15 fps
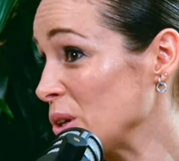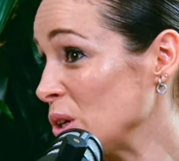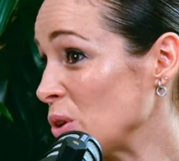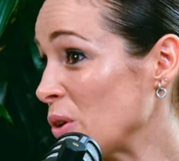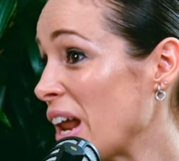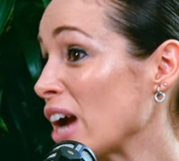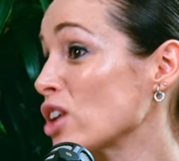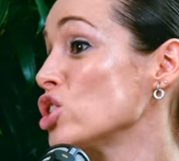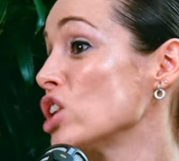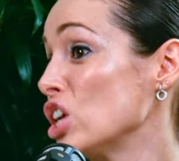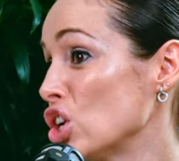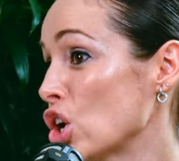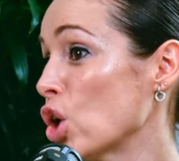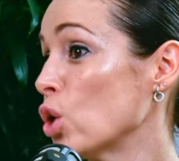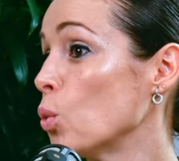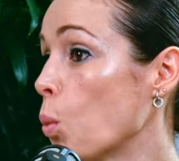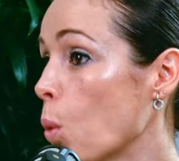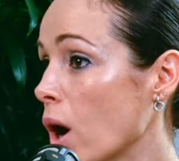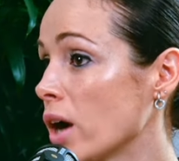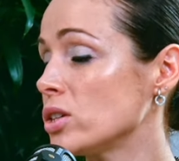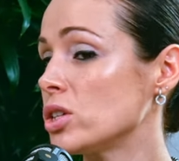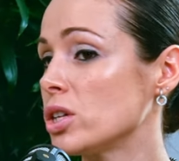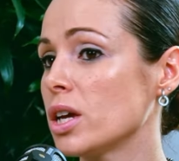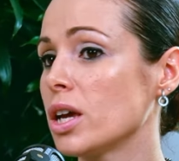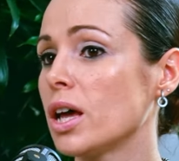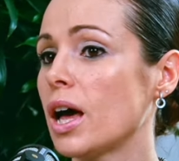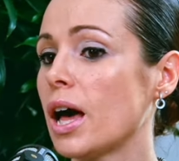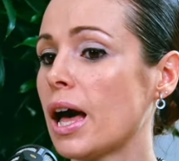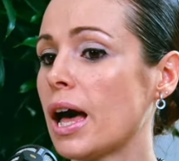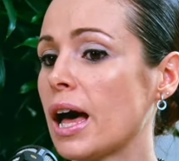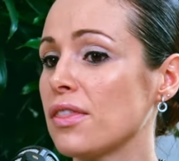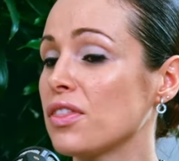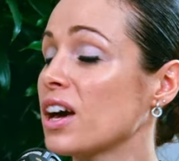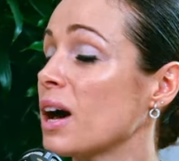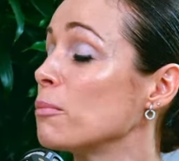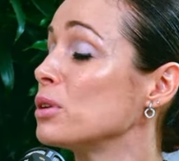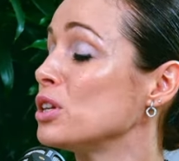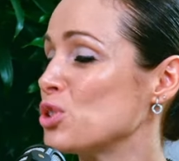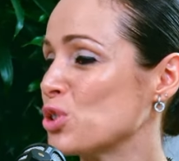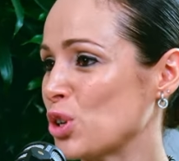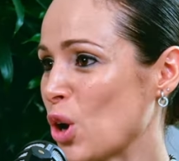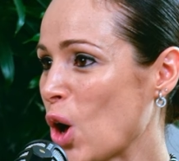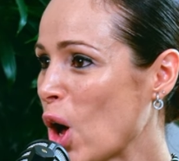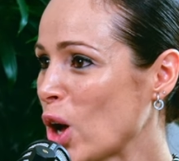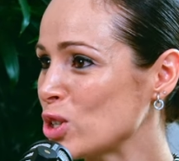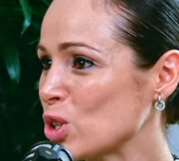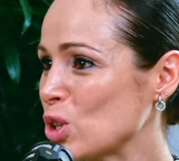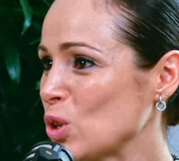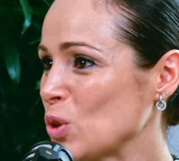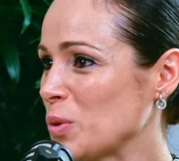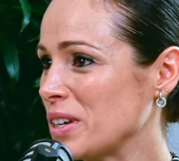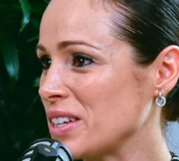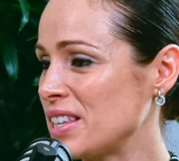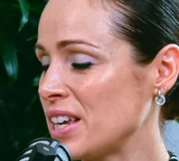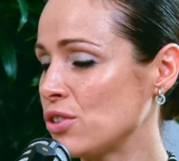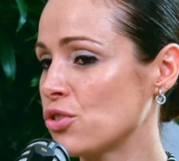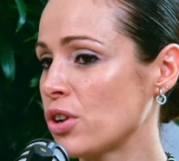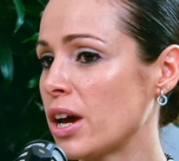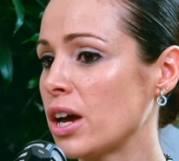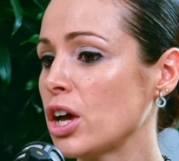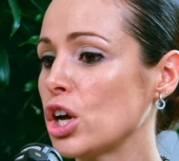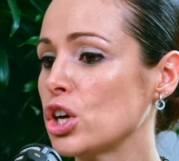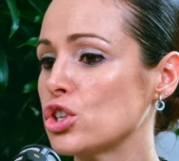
You don't actually know what the company is going to ask you, etc.